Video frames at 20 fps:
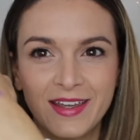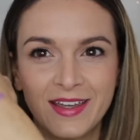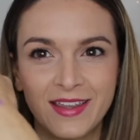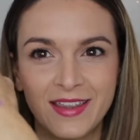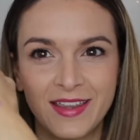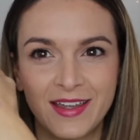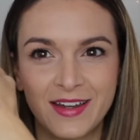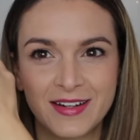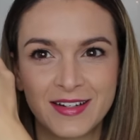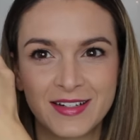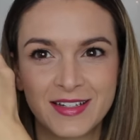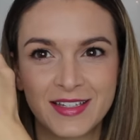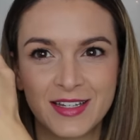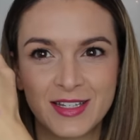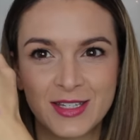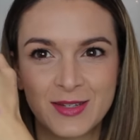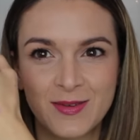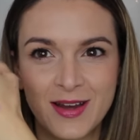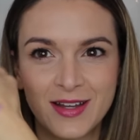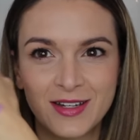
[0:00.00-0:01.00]
And there's a
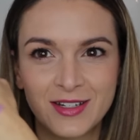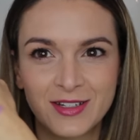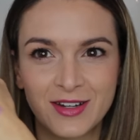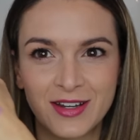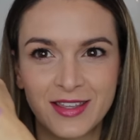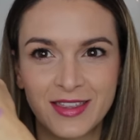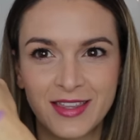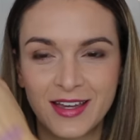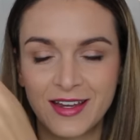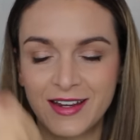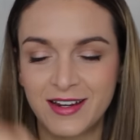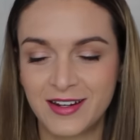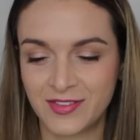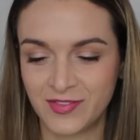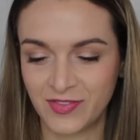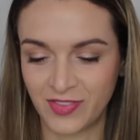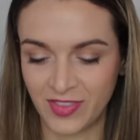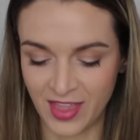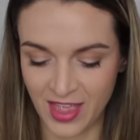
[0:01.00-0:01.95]
swatch right there.